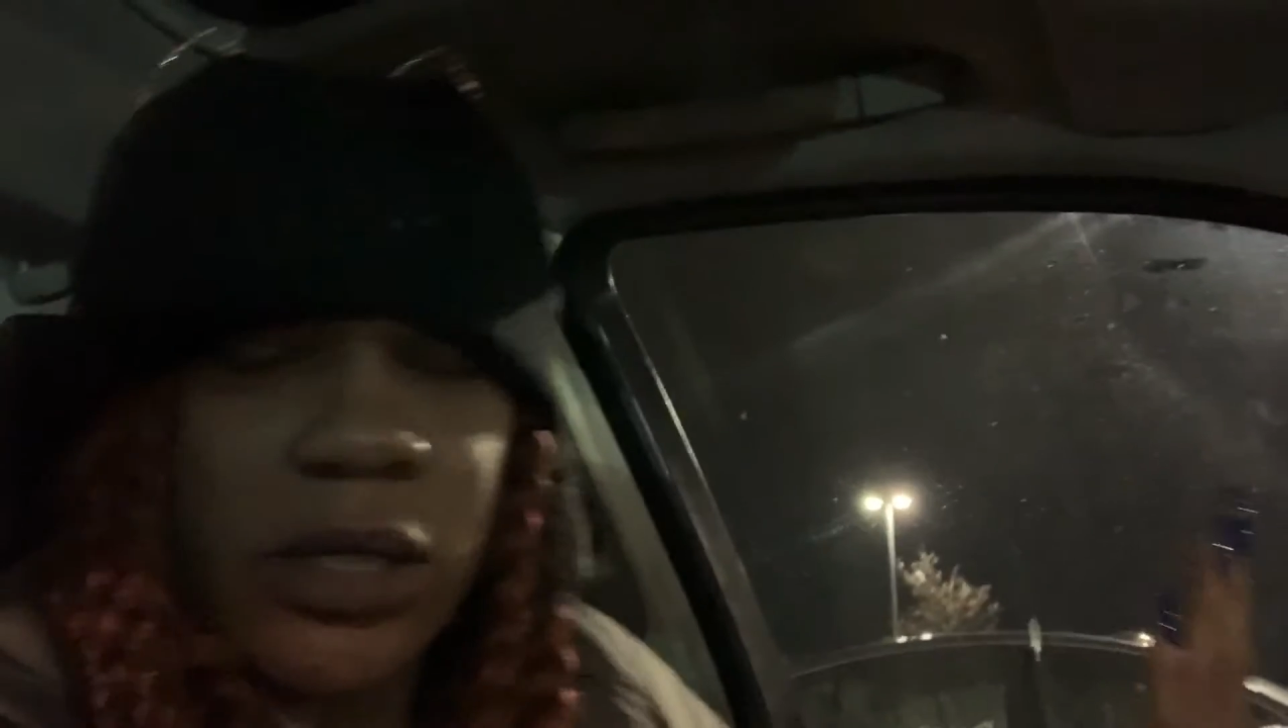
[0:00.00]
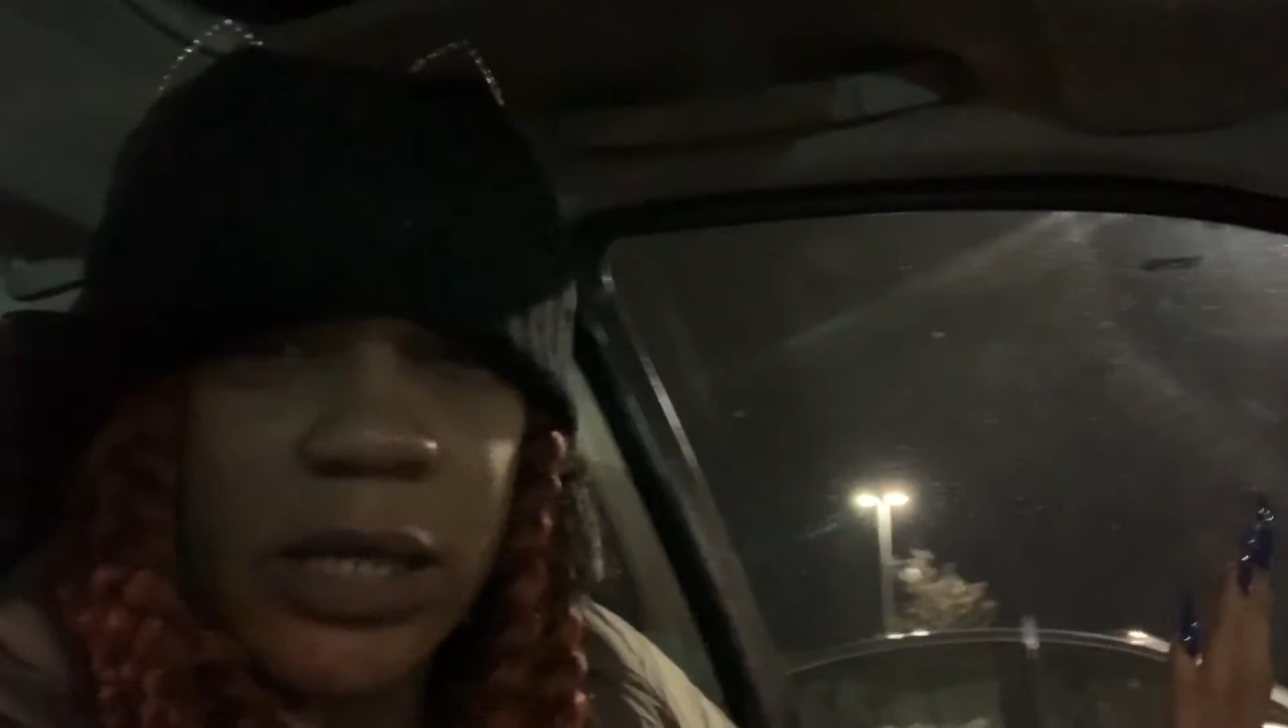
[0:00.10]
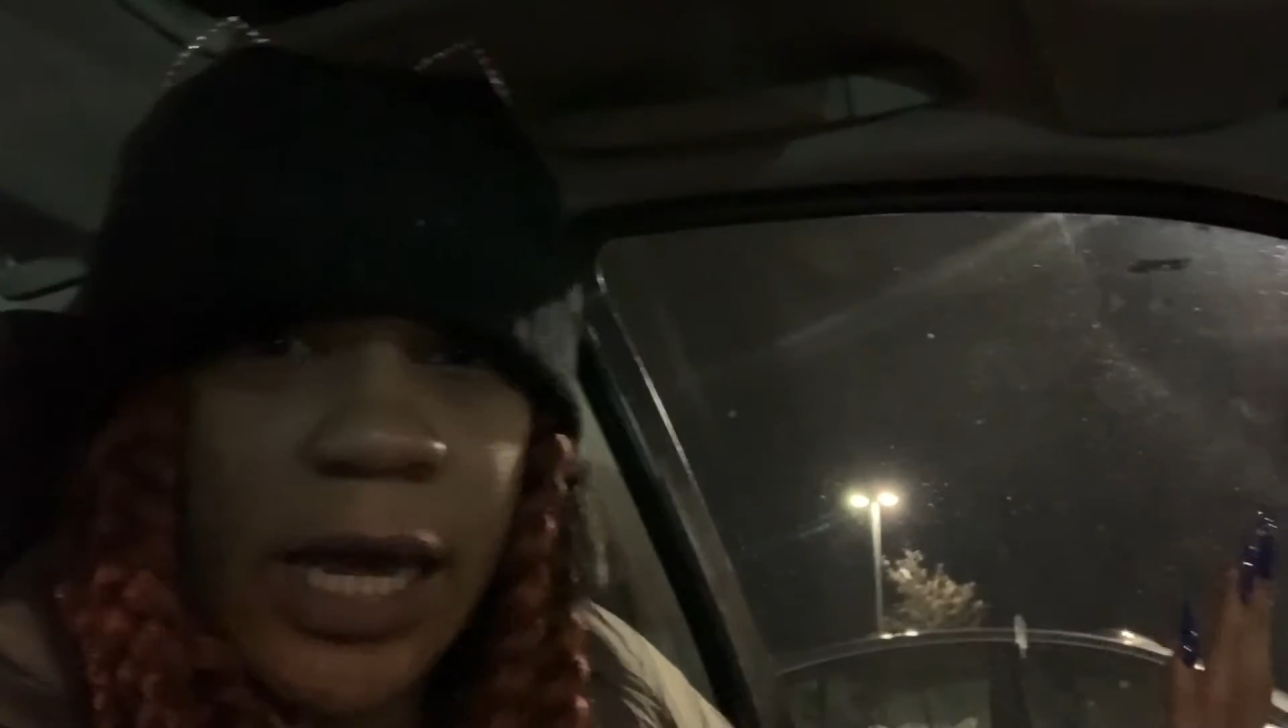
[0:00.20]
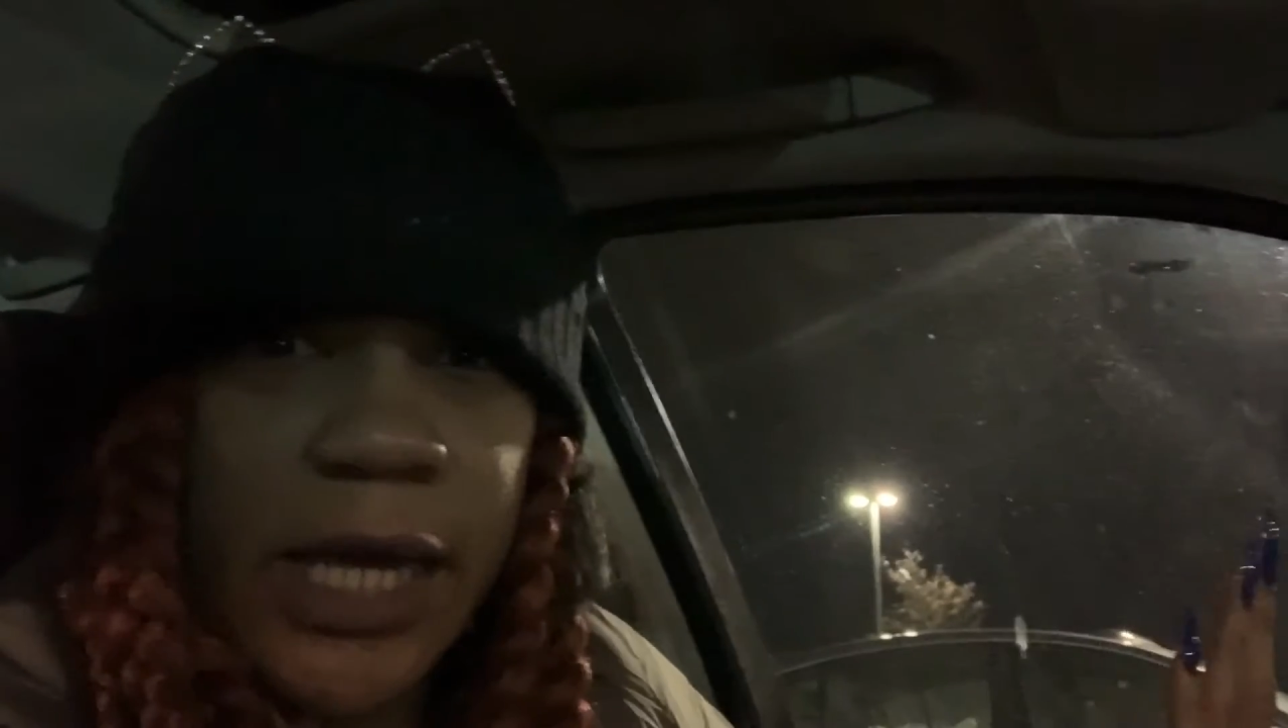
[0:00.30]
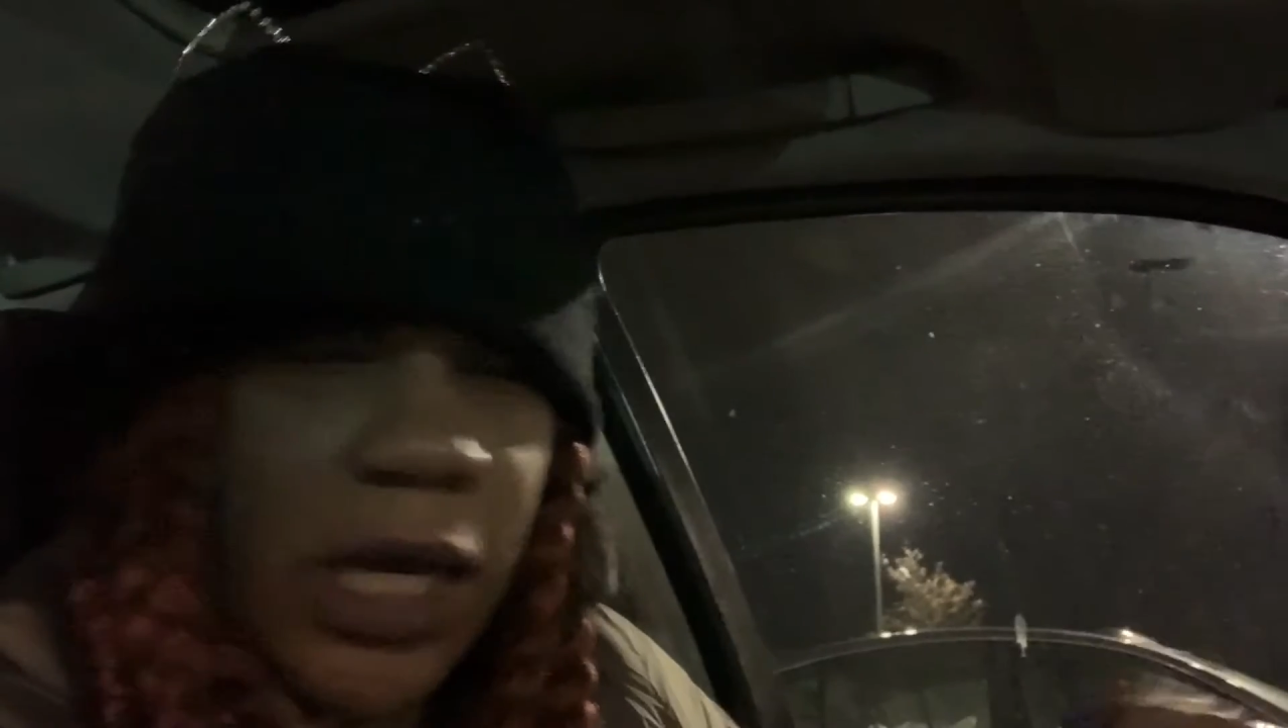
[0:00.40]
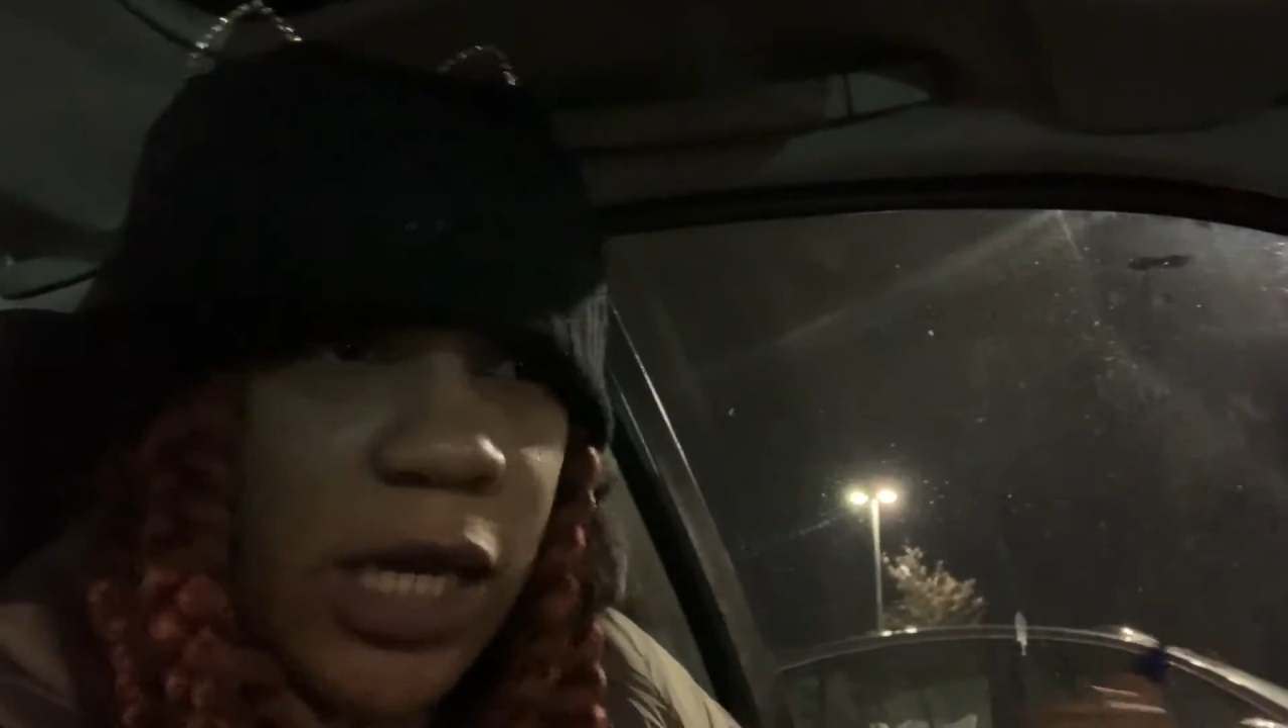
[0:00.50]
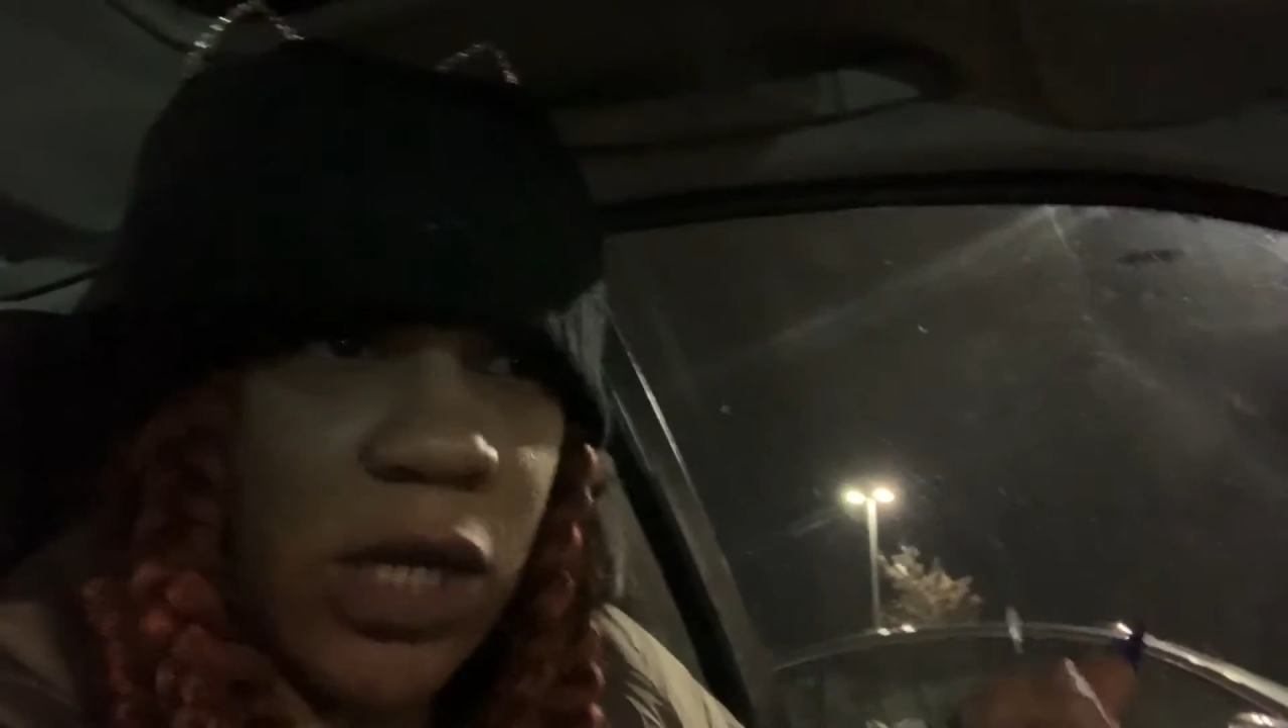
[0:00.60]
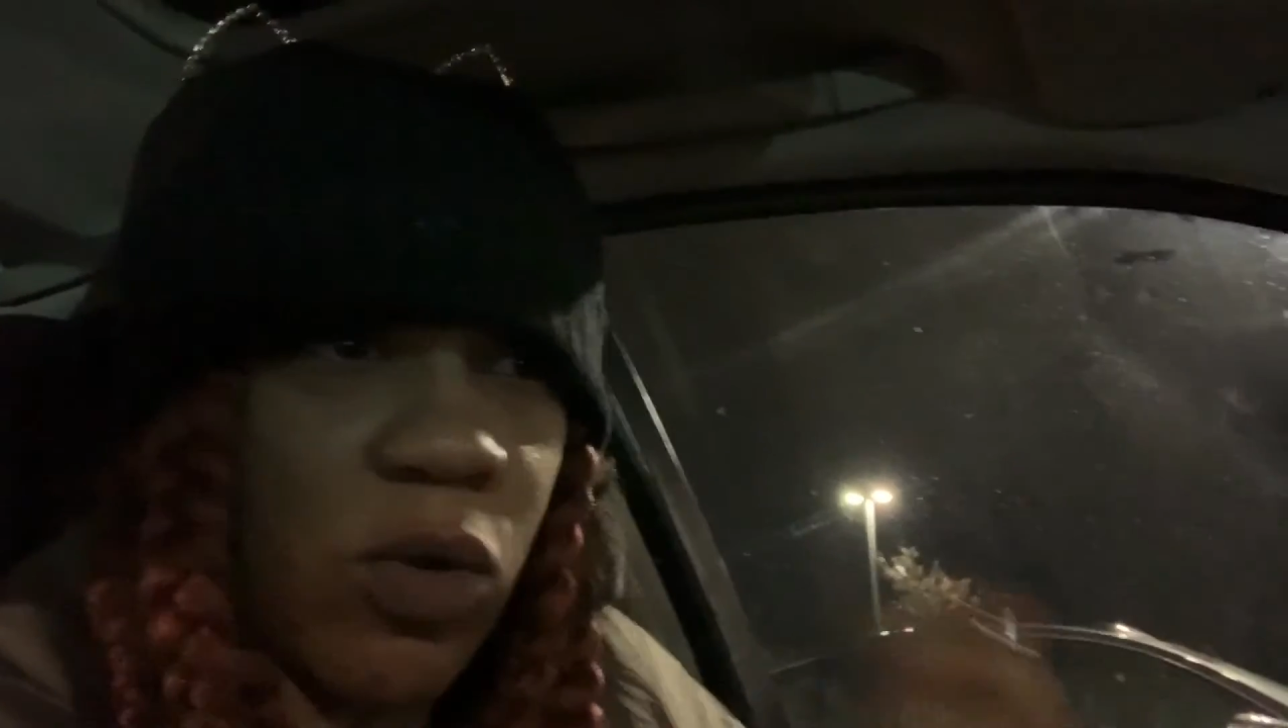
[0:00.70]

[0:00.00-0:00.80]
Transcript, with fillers: Like, he